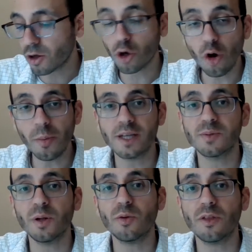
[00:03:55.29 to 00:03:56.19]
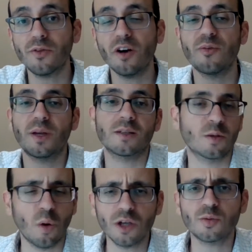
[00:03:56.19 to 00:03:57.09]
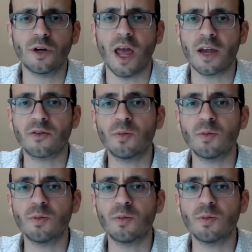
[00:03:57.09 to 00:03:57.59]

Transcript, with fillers: Choma is spelled with the Vav because the walls weren't angry.